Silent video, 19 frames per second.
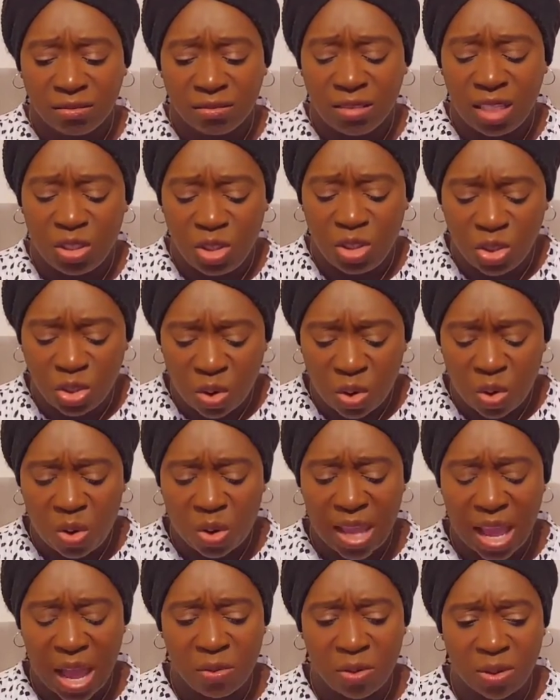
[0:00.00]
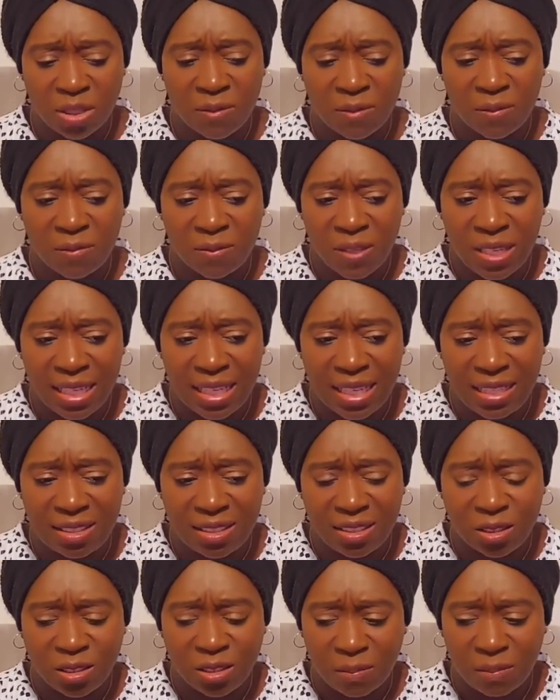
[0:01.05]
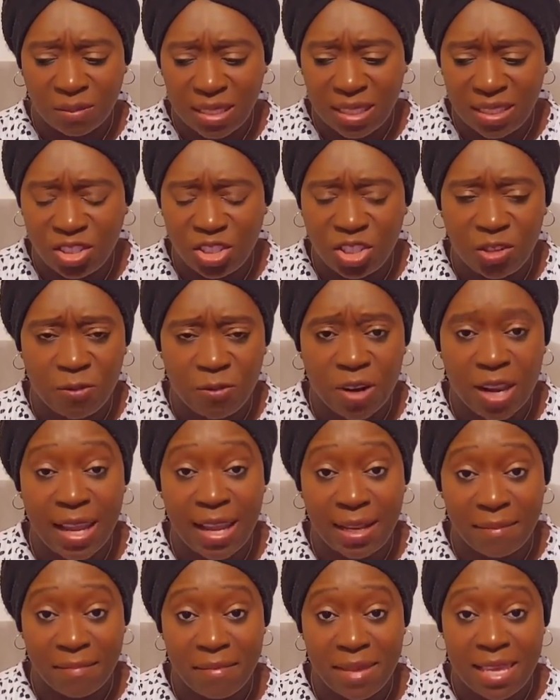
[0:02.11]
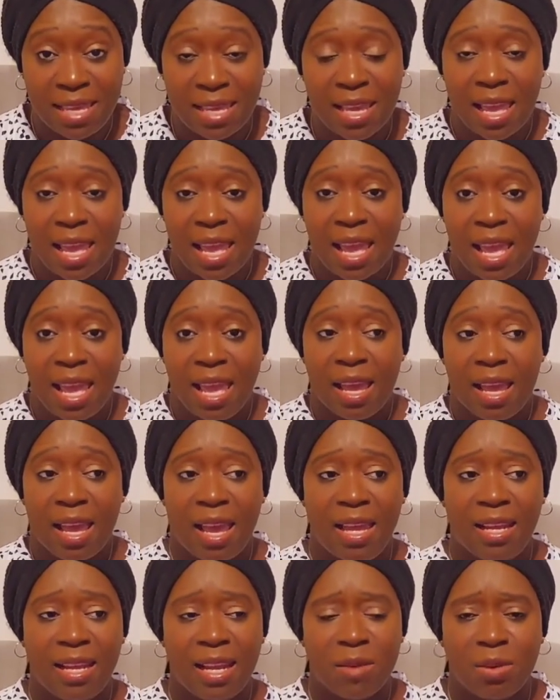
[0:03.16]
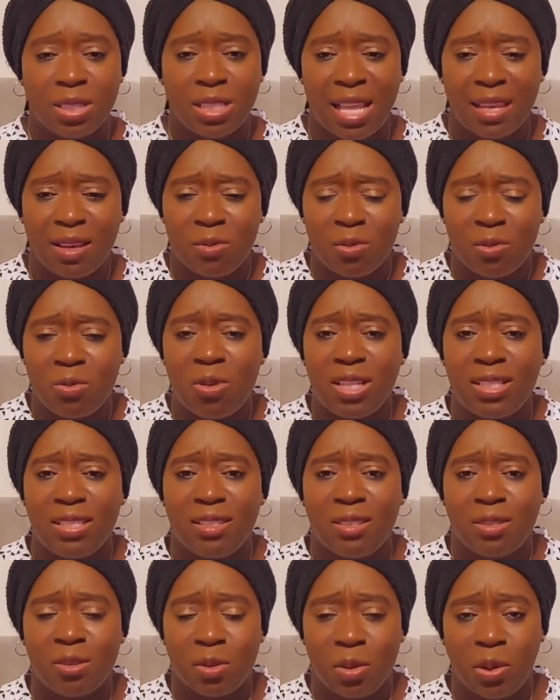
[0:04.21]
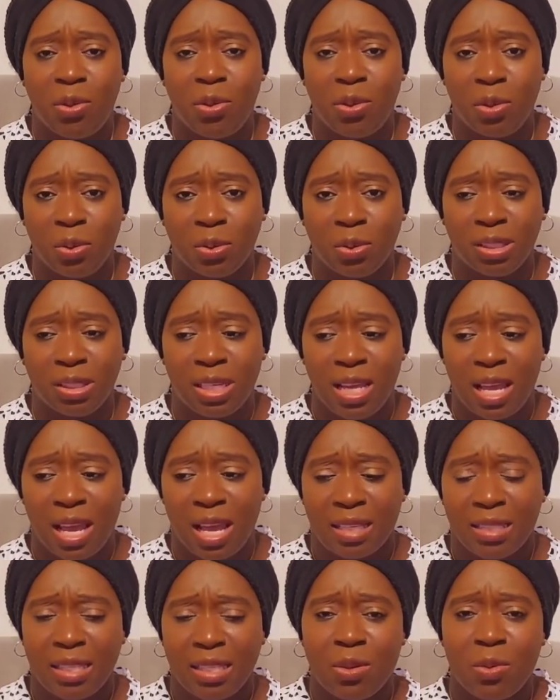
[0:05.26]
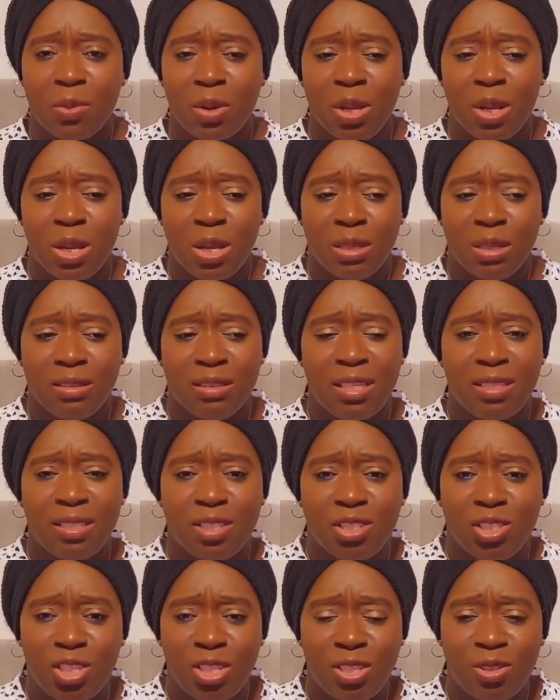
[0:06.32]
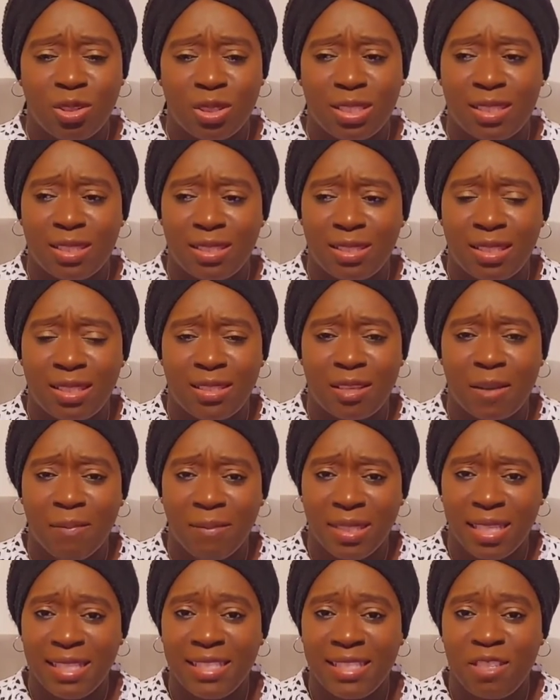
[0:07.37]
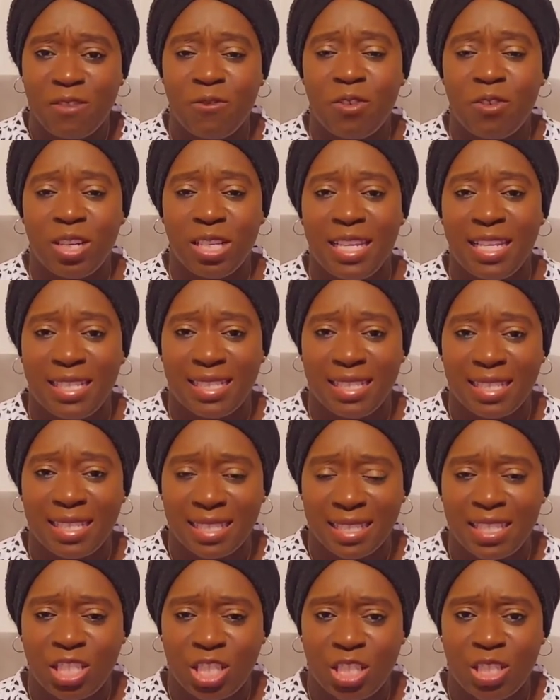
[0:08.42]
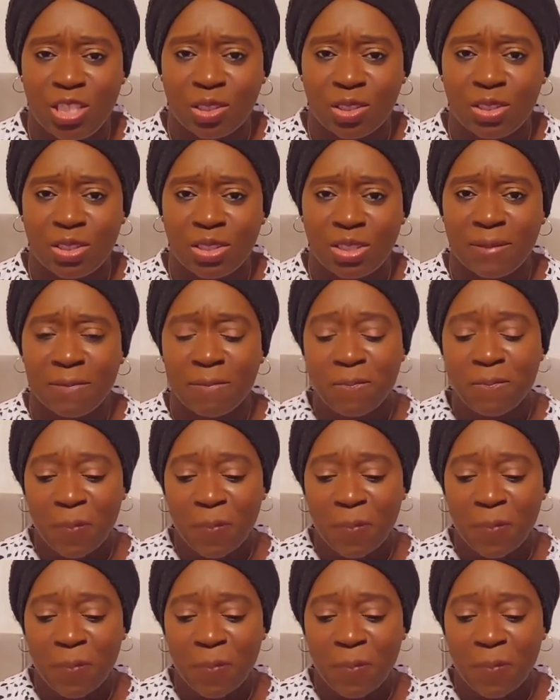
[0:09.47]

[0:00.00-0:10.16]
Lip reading: the joy. I was feeling something different in me. And I was like, what is going on? I said, this Jesus is something different in this Jesus.